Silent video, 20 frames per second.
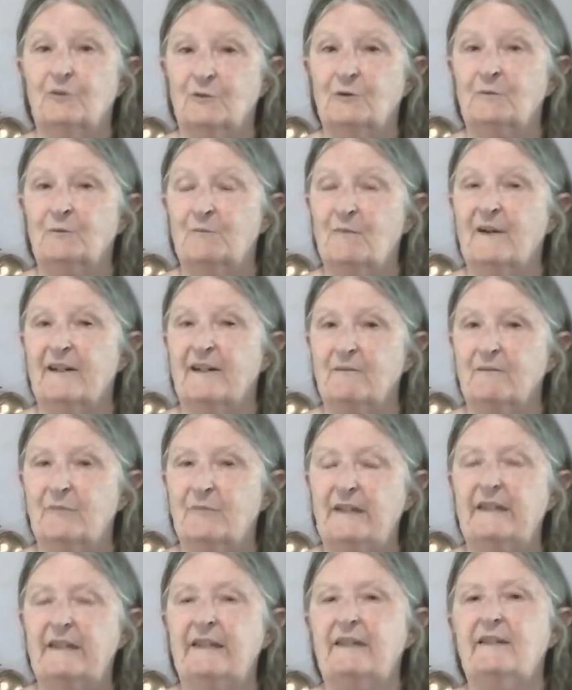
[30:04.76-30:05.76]
might
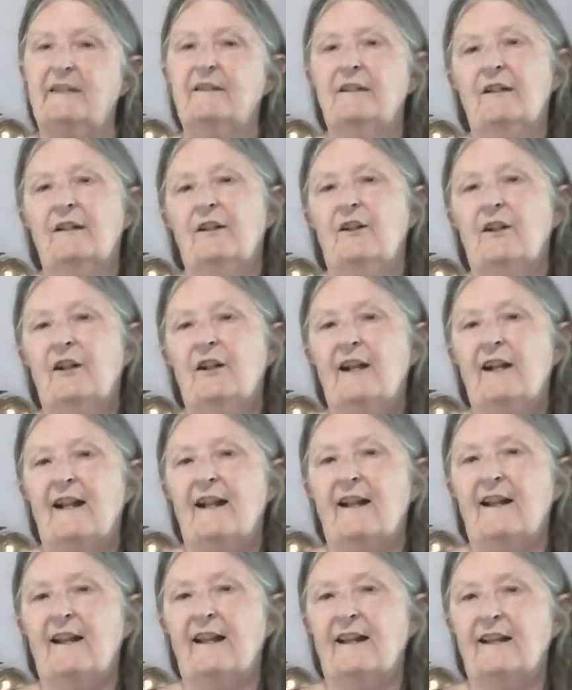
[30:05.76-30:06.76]
be,
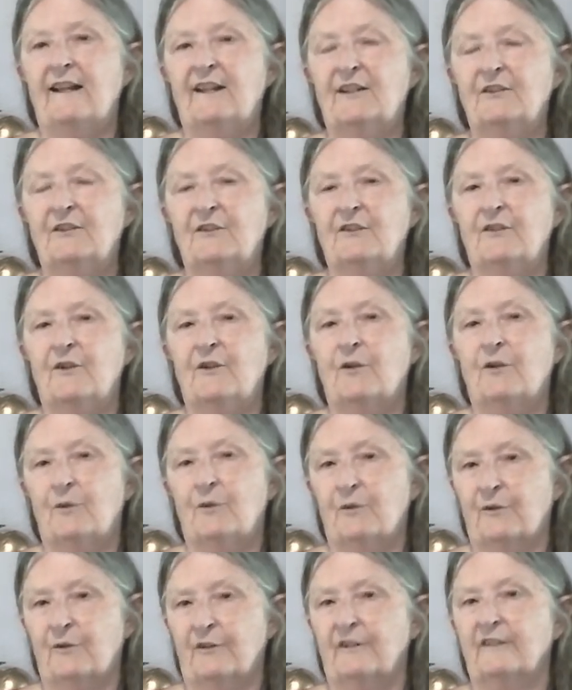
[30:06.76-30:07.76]
and
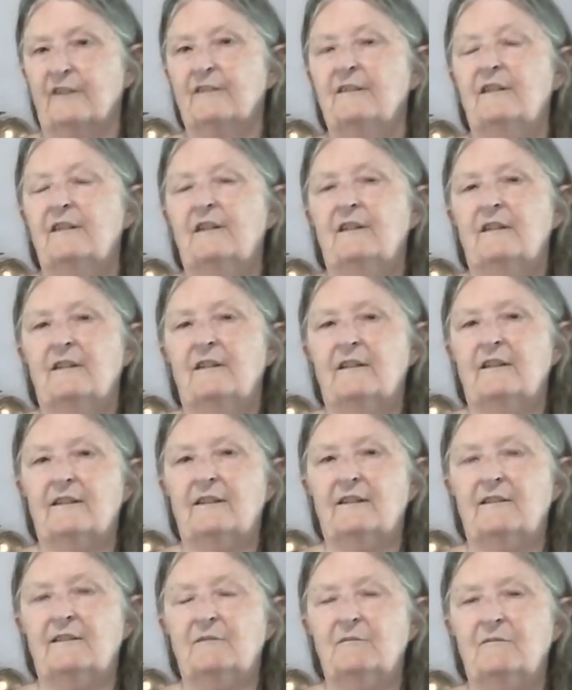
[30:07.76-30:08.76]
or
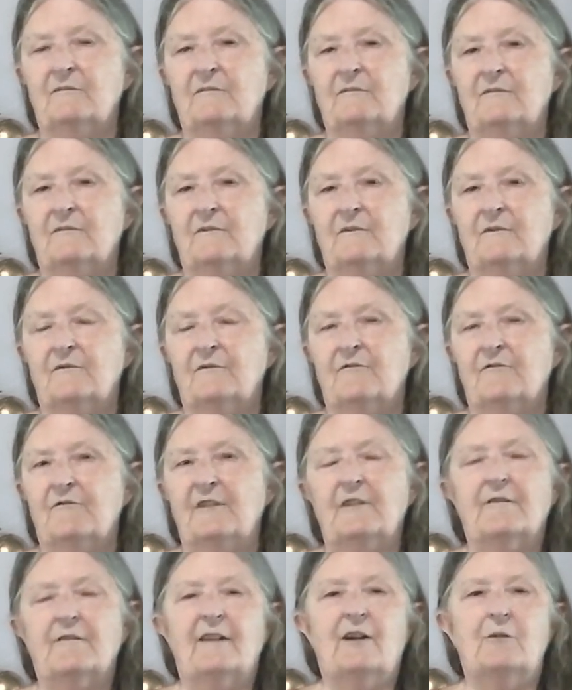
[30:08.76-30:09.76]

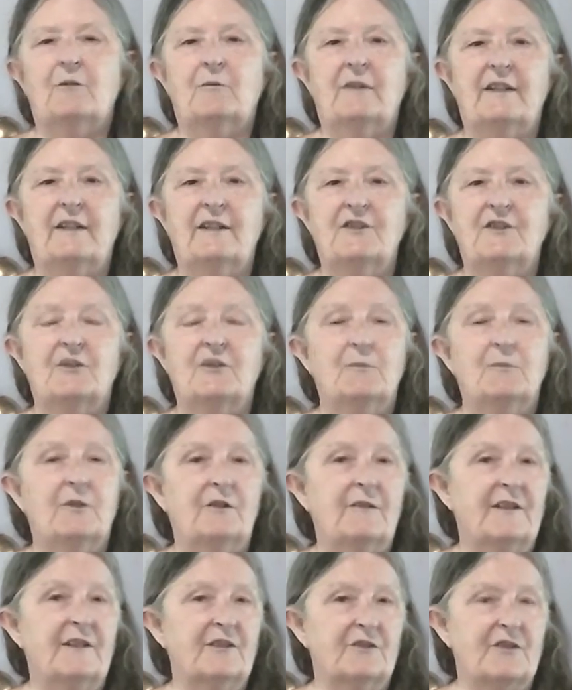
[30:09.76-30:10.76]
figure out ways to
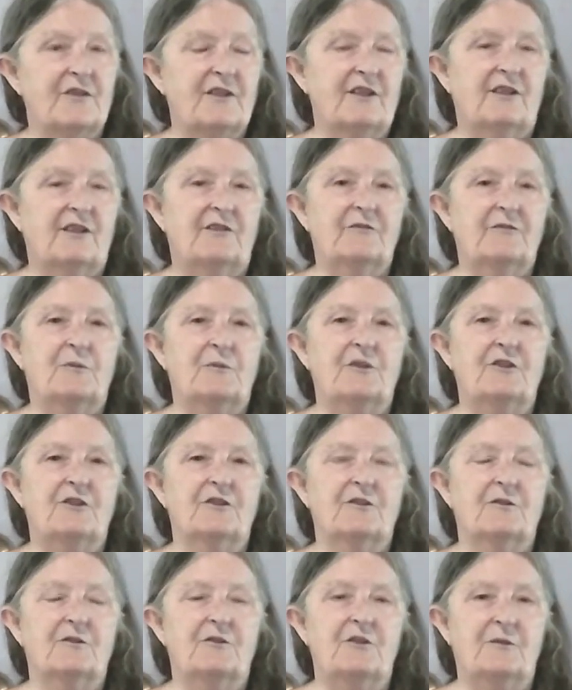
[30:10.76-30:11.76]
motivate yourself when you're
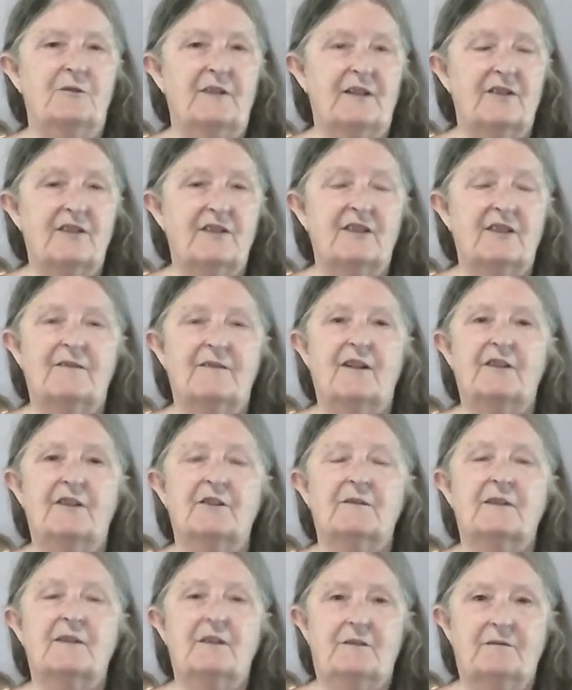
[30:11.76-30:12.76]
doing stuff on your
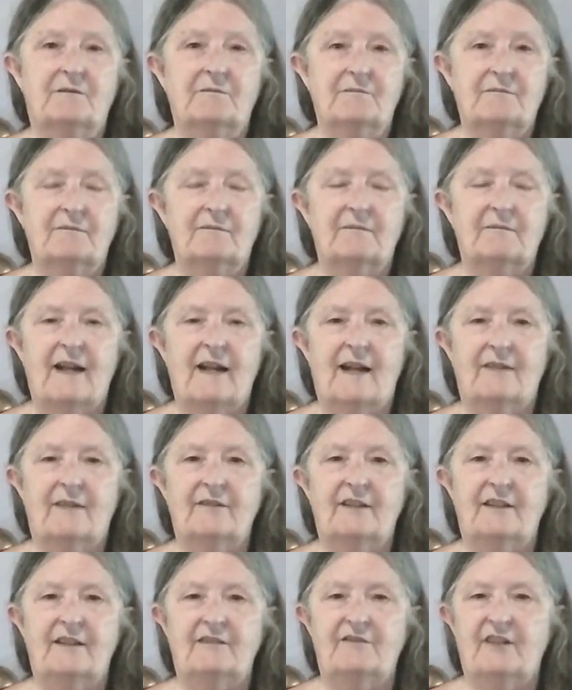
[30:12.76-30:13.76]
own. Have
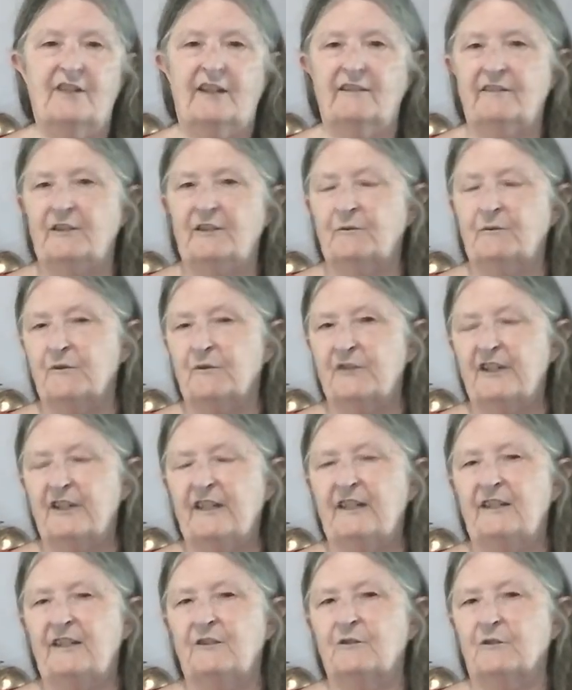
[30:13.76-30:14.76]
a daily
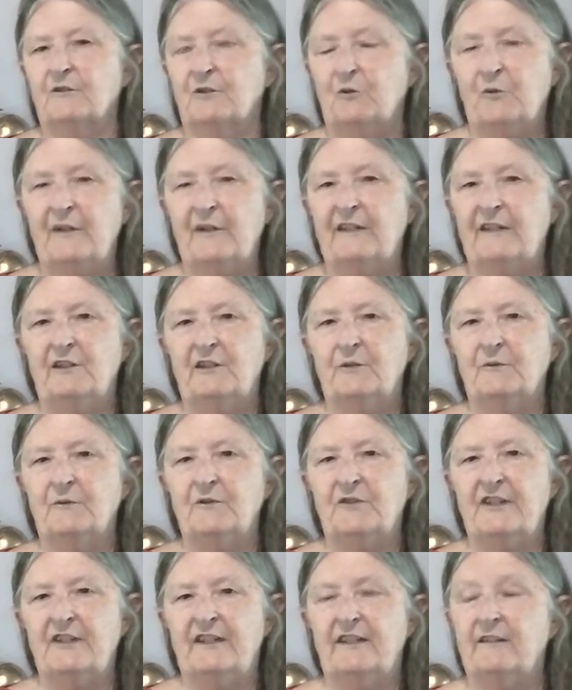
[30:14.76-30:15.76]
routine or a weekly
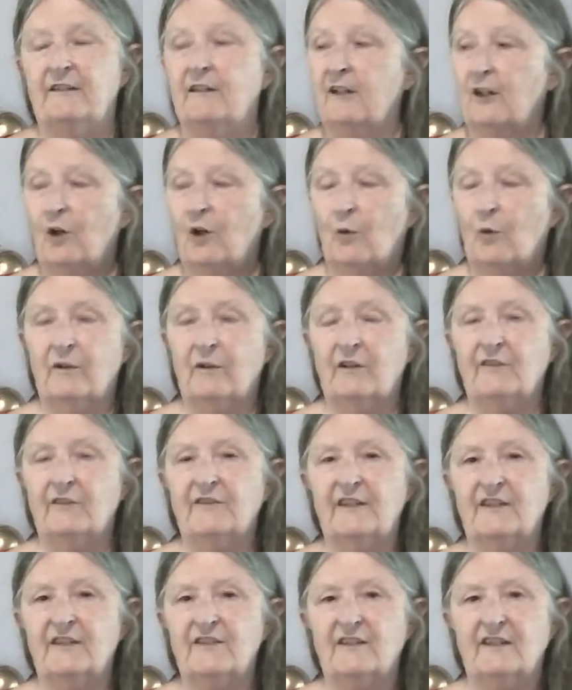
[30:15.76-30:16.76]
routine. One of the
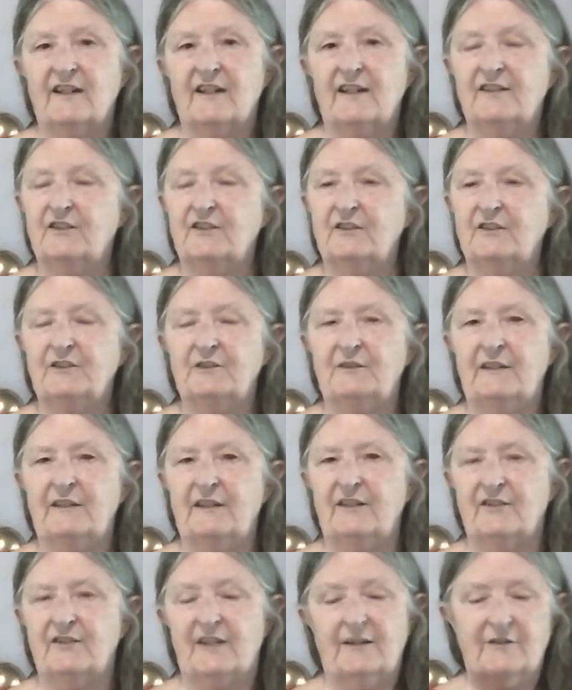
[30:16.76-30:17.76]
things that I do
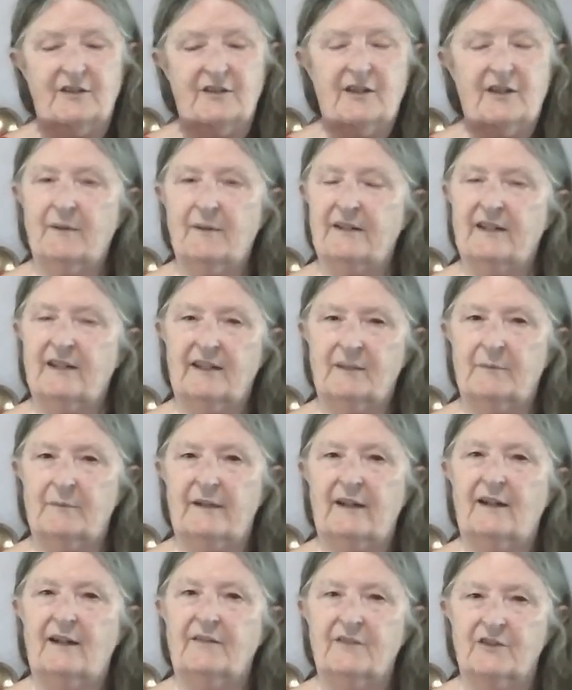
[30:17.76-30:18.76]
is every time I take a
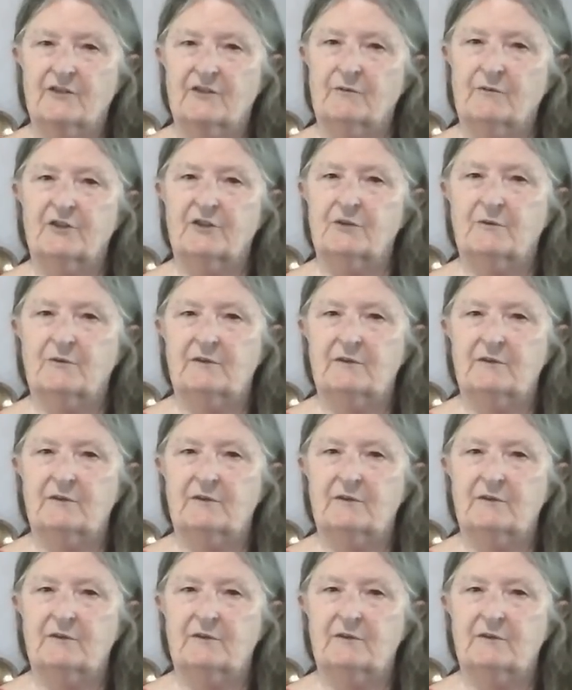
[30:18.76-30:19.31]
bath, it's a ritual.